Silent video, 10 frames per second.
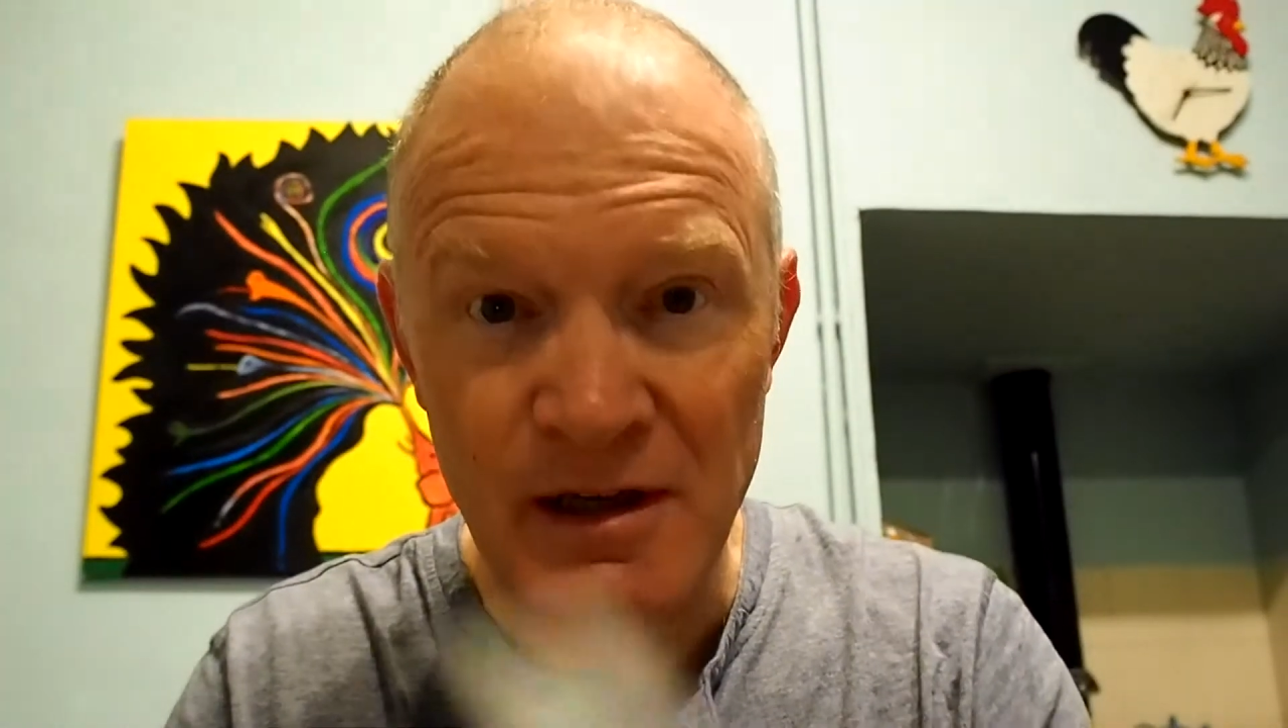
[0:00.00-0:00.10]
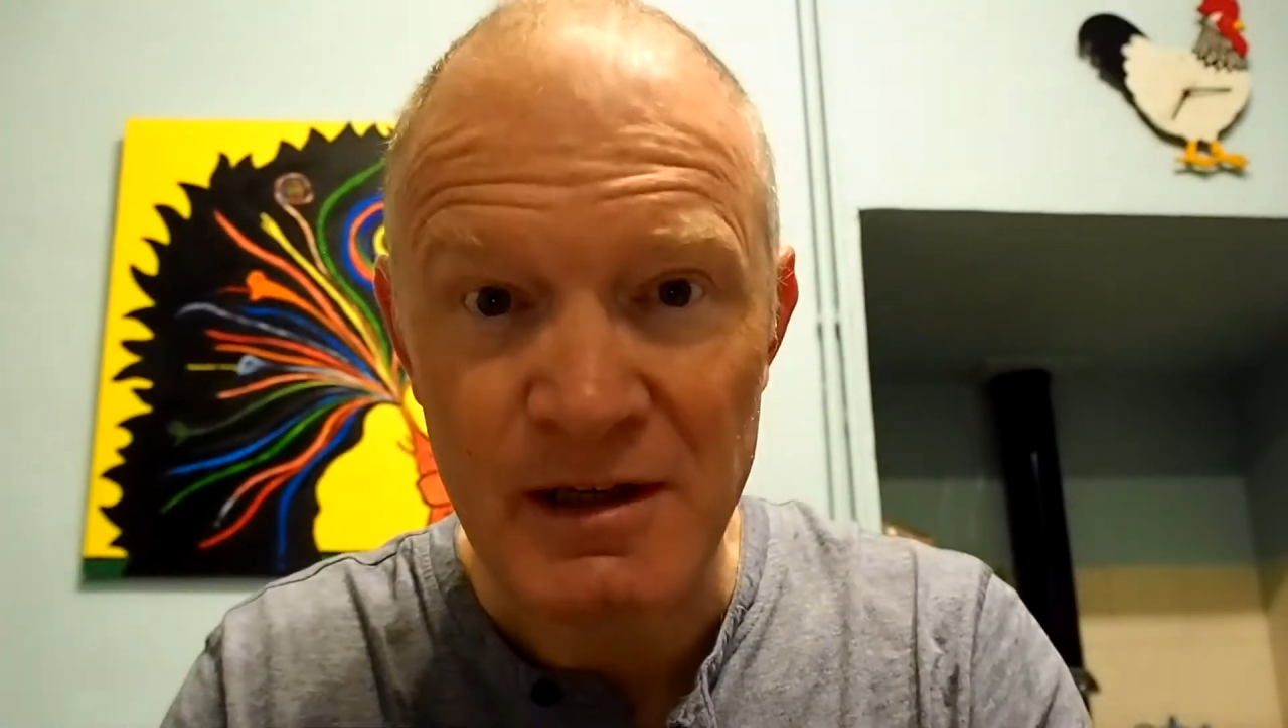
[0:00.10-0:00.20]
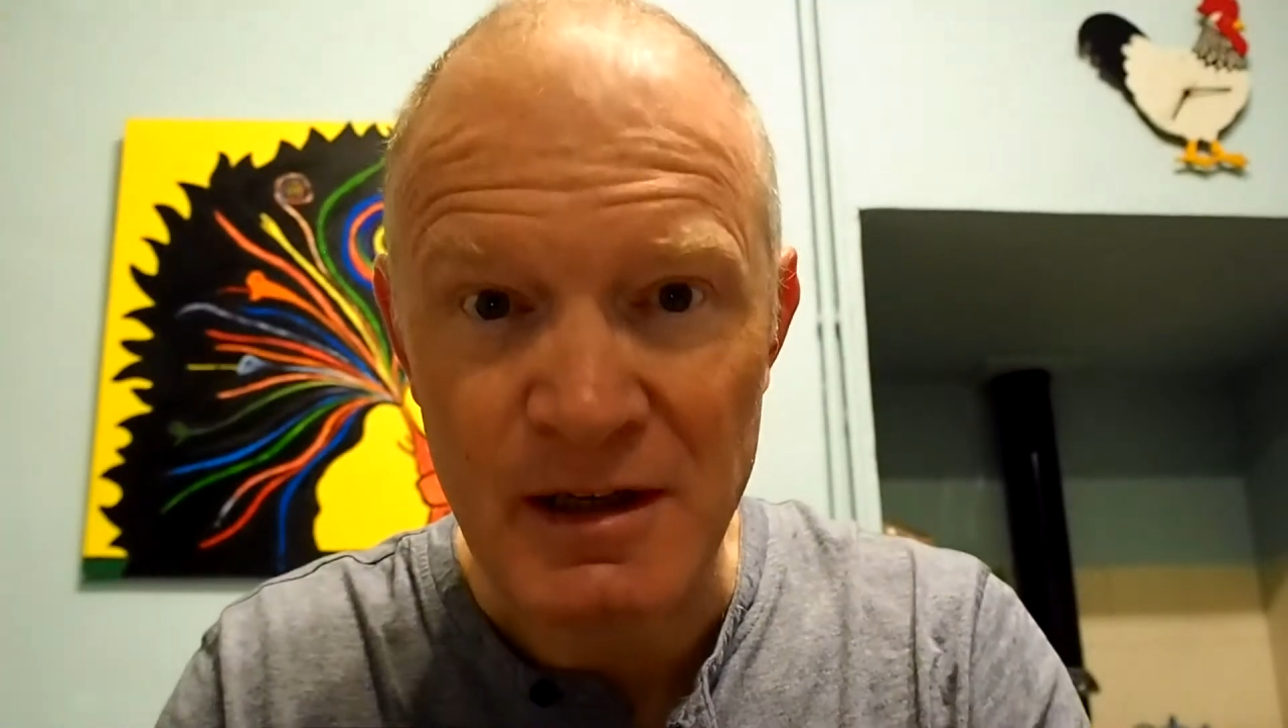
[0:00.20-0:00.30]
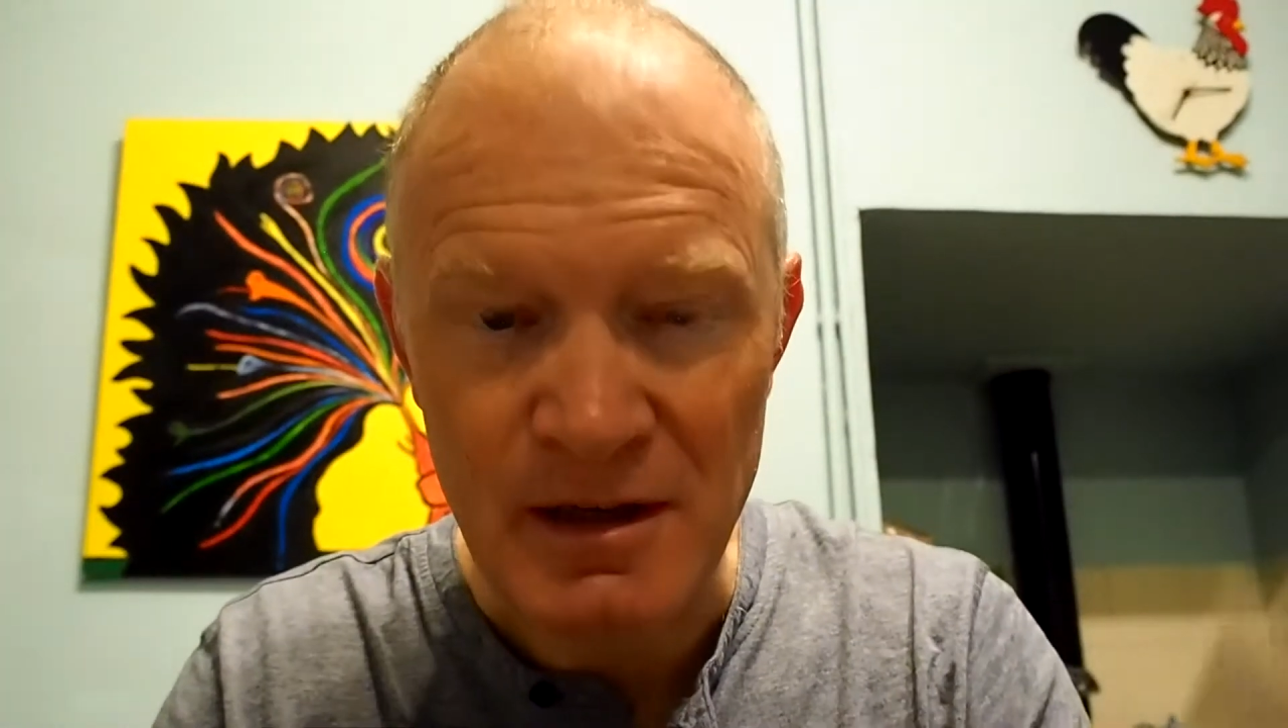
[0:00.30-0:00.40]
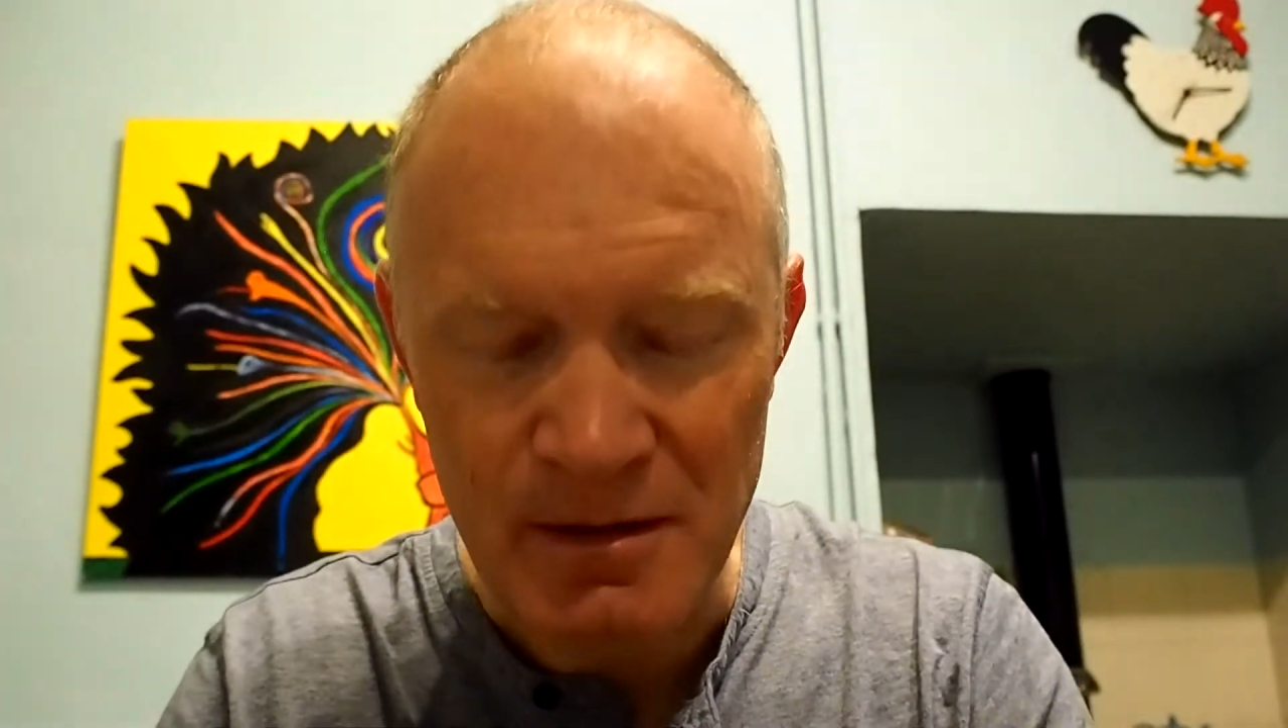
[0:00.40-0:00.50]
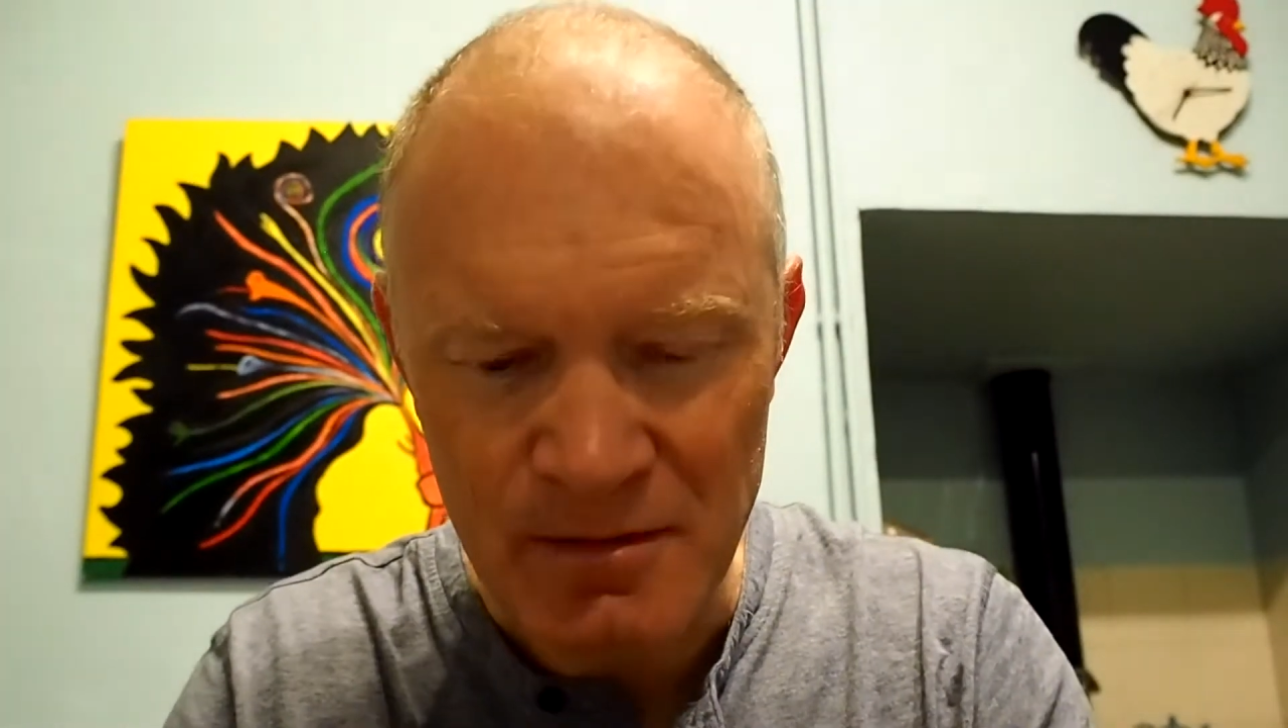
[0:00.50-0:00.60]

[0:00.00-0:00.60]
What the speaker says: kidney